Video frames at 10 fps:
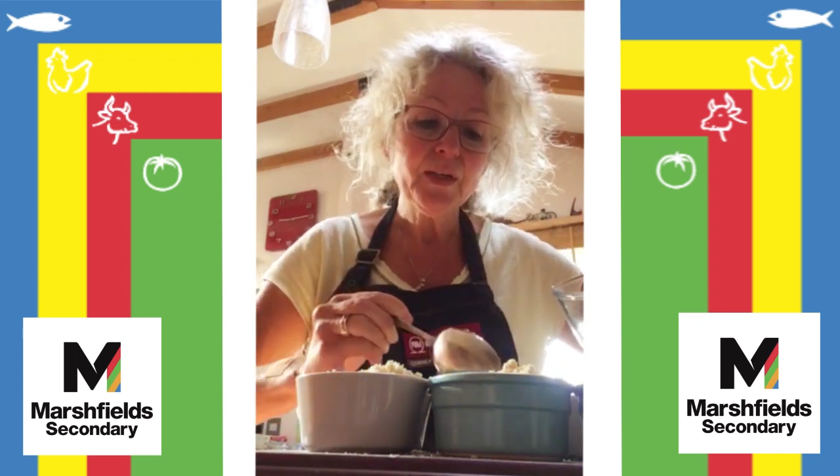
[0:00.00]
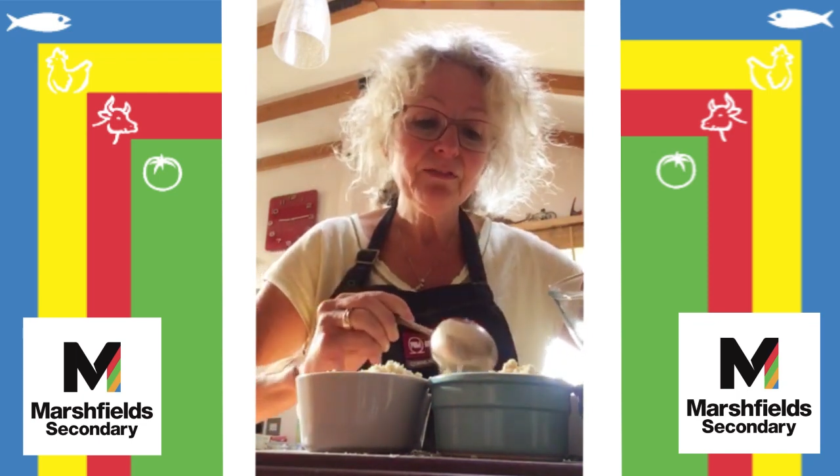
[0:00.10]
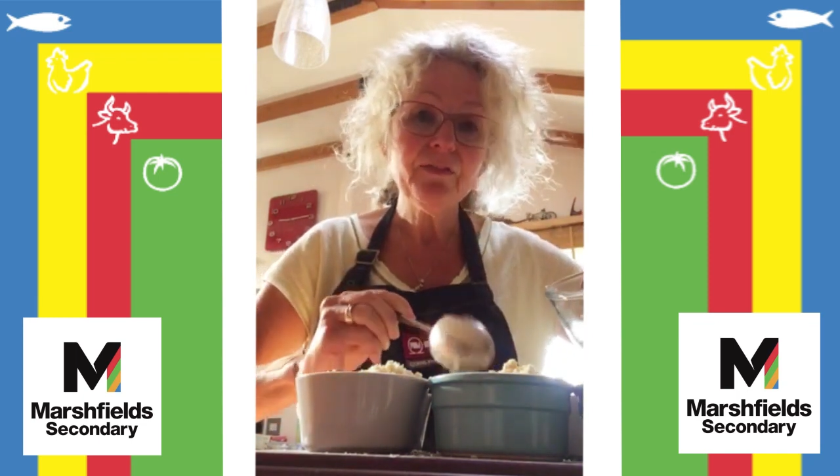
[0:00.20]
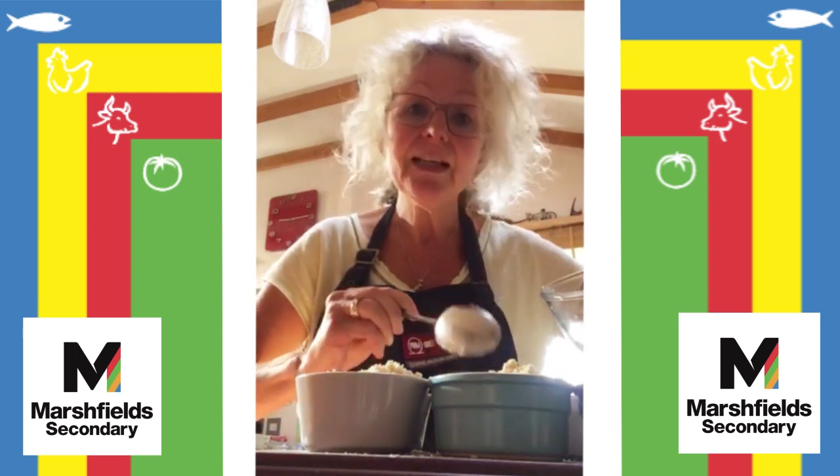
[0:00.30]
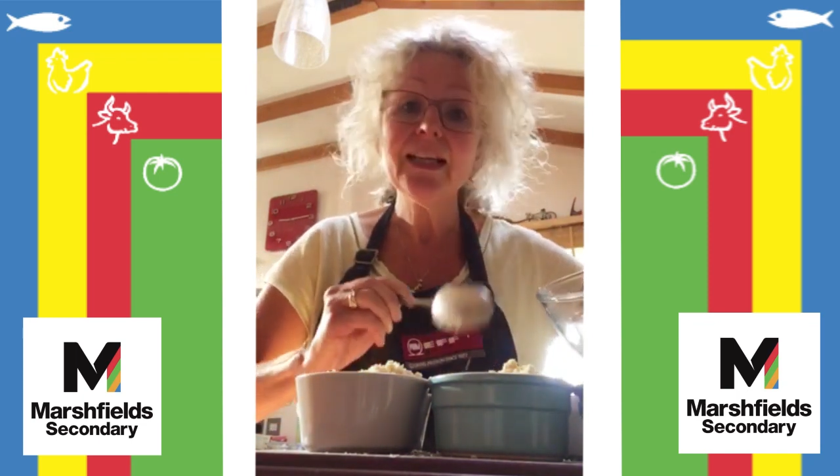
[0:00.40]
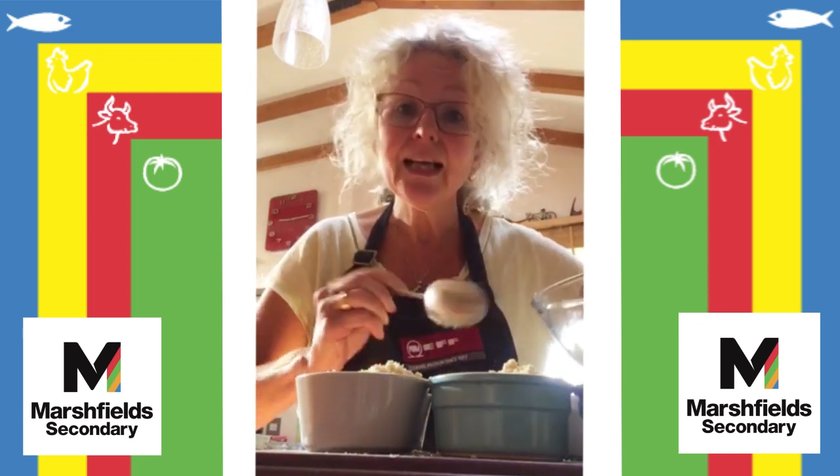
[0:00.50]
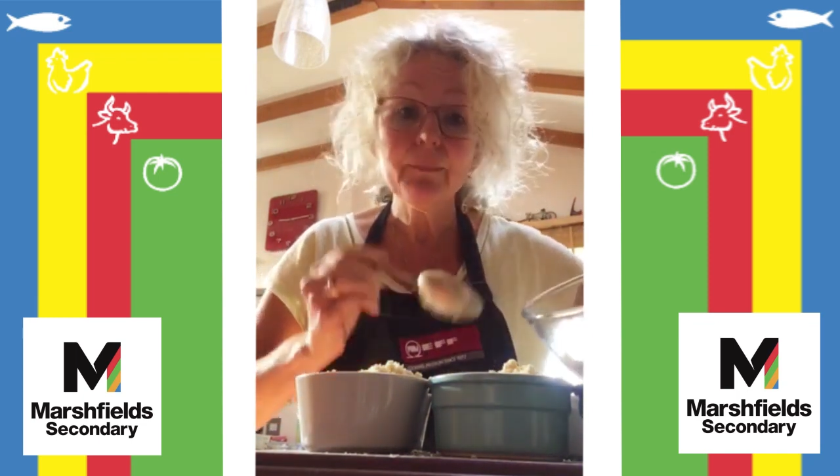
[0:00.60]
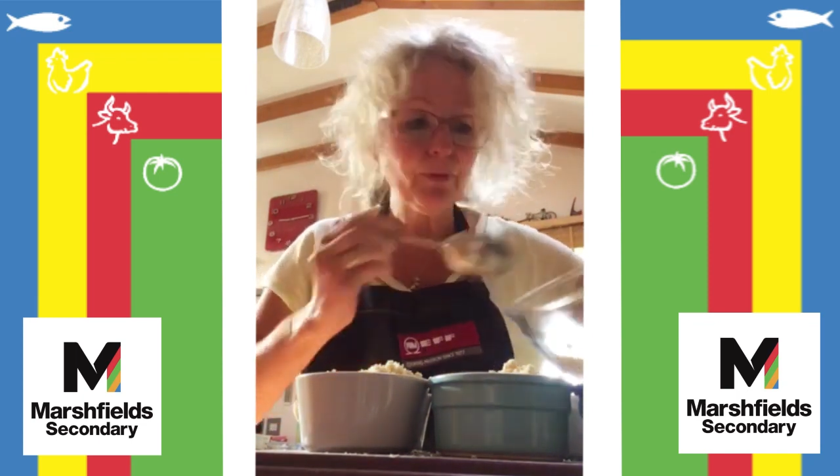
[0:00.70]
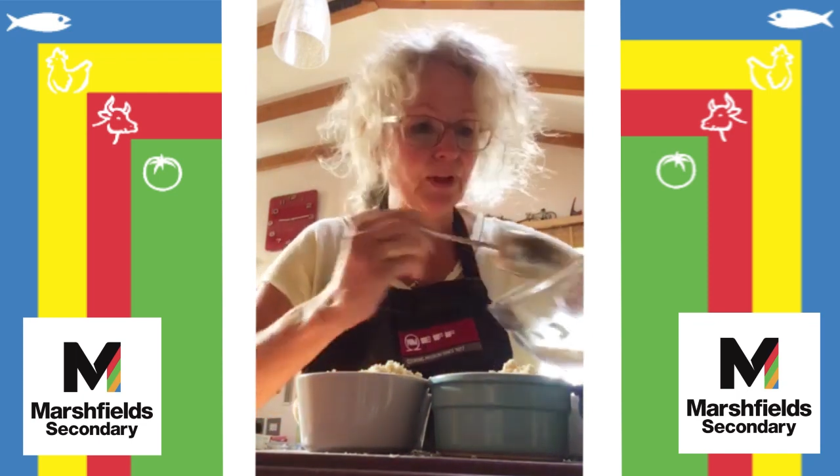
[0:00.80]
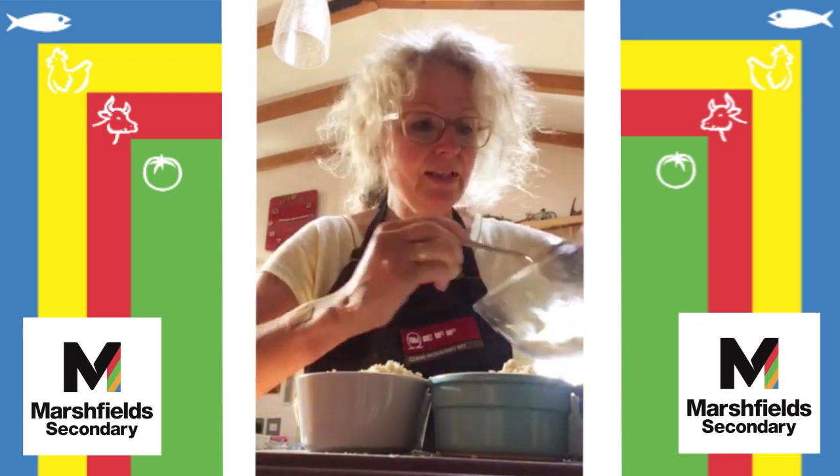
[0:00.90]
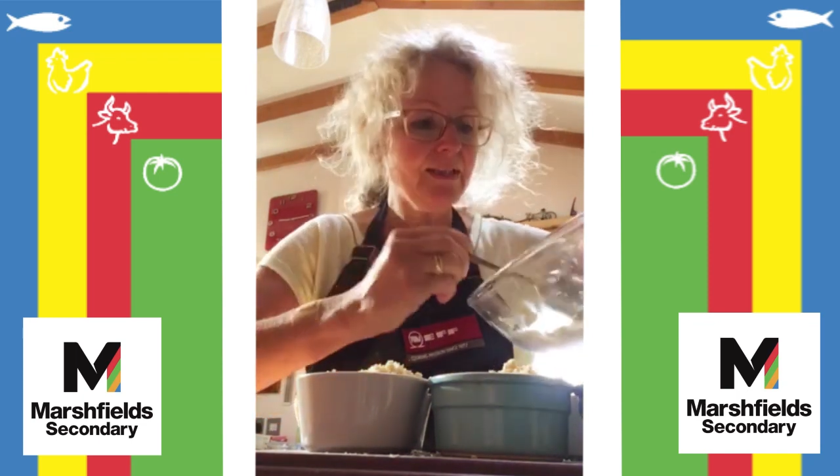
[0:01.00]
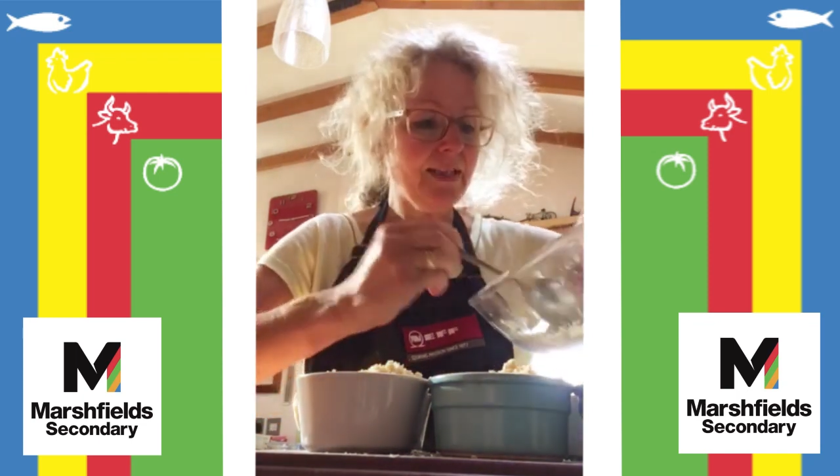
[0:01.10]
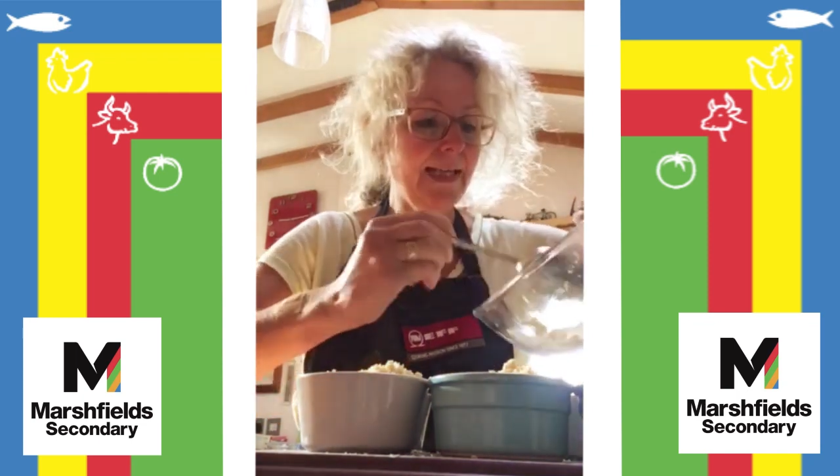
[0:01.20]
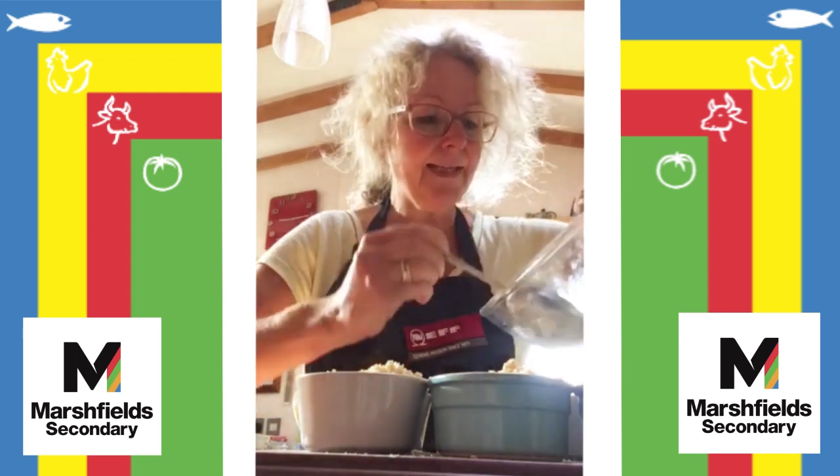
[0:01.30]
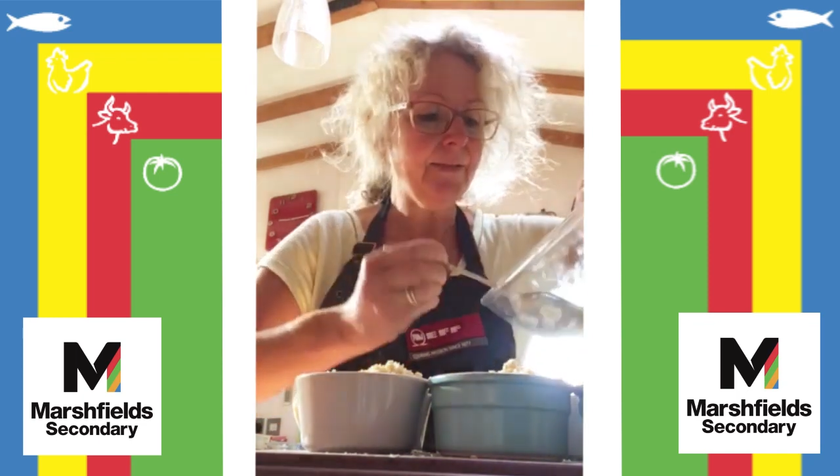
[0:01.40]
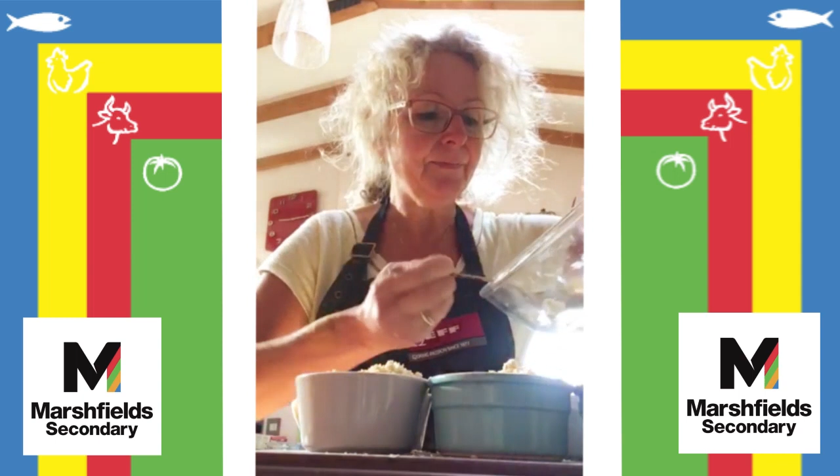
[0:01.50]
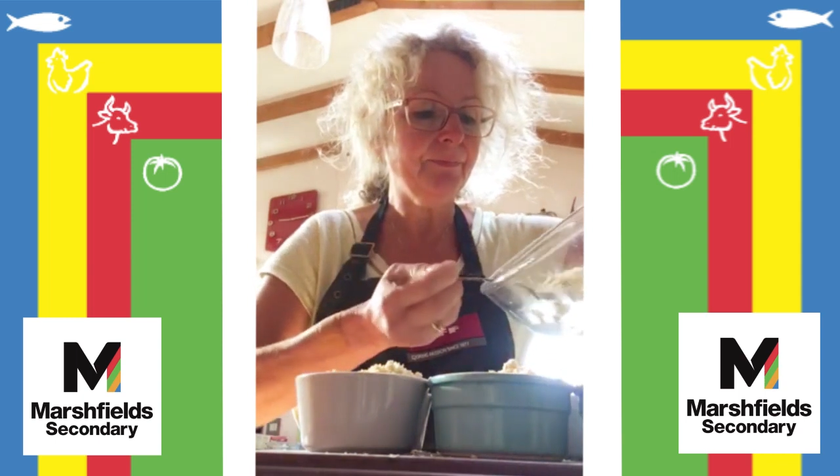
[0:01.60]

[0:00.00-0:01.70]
we're filling our buckets here.